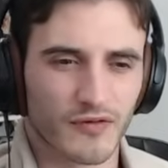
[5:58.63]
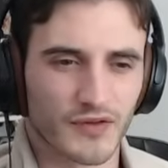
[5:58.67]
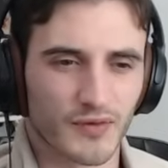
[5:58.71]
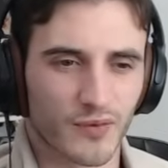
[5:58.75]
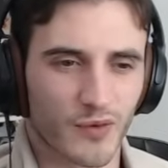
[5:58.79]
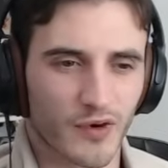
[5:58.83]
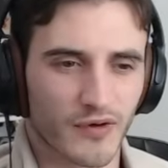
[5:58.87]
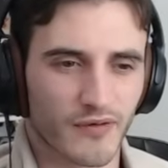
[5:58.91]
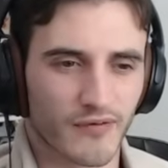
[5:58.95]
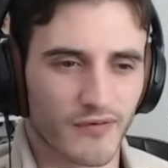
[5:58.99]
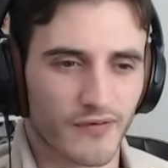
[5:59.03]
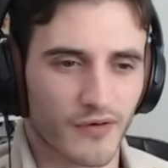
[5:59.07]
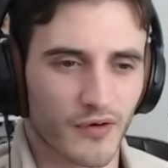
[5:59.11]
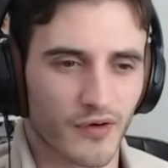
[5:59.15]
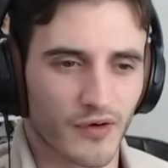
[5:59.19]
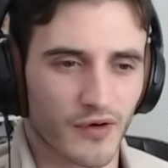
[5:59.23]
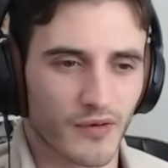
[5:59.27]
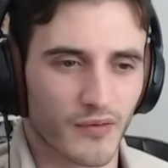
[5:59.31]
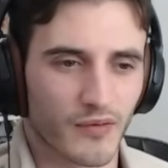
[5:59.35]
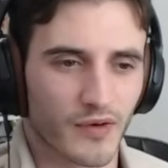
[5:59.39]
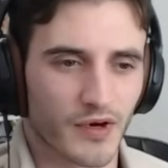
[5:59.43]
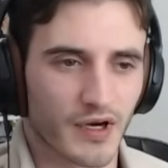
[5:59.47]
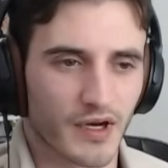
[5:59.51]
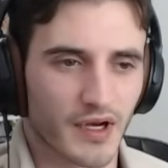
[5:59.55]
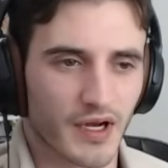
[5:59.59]
Well, after 7
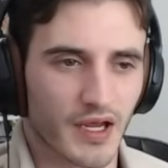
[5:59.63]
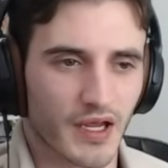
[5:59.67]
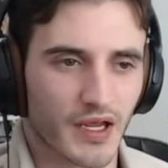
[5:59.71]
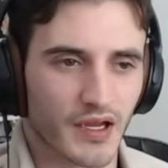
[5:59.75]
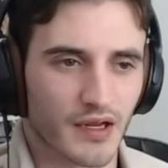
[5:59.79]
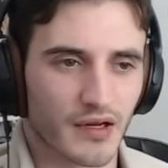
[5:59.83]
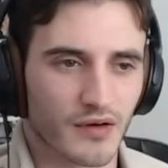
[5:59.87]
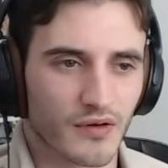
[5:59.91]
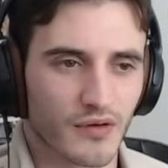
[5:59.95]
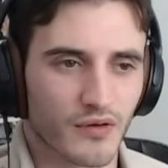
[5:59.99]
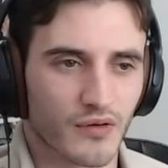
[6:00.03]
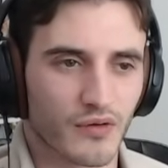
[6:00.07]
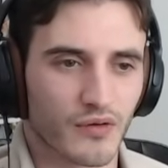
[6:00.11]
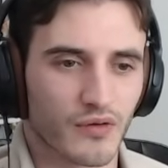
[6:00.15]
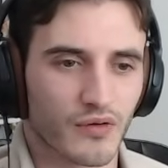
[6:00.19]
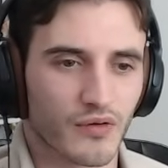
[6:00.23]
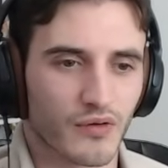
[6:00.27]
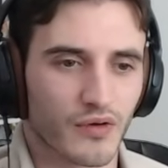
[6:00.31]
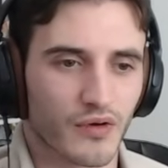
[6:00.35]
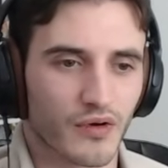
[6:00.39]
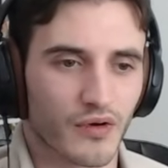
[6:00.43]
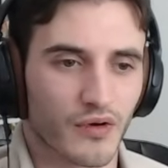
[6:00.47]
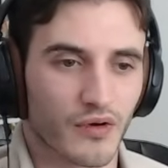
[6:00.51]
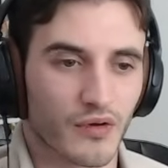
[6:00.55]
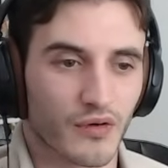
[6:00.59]
attempts, I hit the
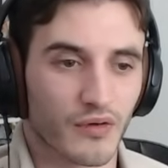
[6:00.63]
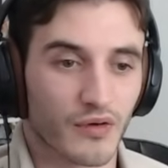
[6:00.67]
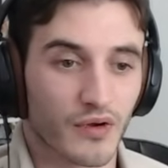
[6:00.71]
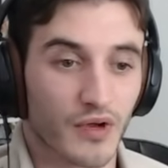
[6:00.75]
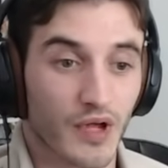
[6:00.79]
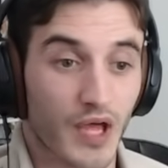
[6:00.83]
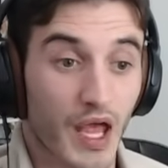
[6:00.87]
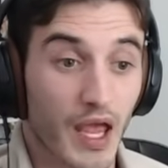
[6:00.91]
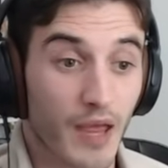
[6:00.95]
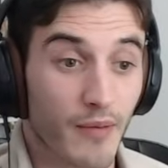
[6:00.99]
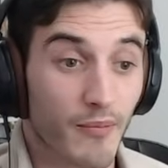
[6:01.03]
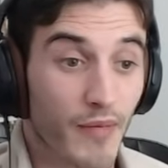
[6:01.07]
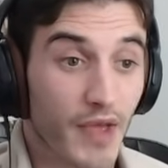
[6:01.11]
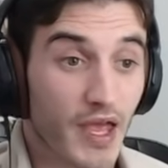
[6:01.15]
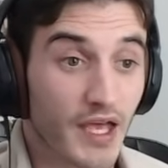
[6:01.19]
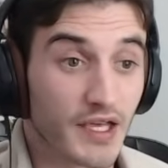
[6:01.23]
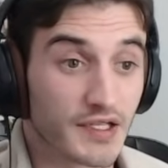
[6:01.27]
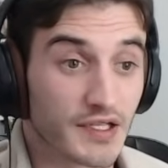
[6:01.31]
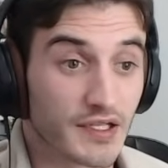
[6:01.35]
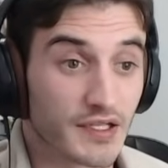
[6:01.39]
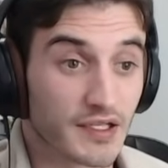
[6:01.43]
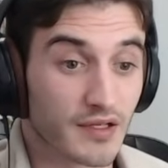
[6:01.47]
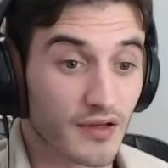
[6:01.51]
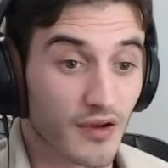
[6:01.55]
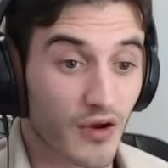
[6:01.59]
lottery and Miltank
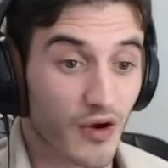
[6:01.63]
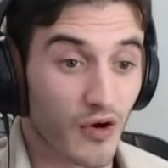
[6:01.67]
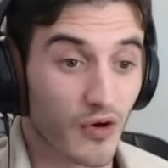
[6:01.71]
misses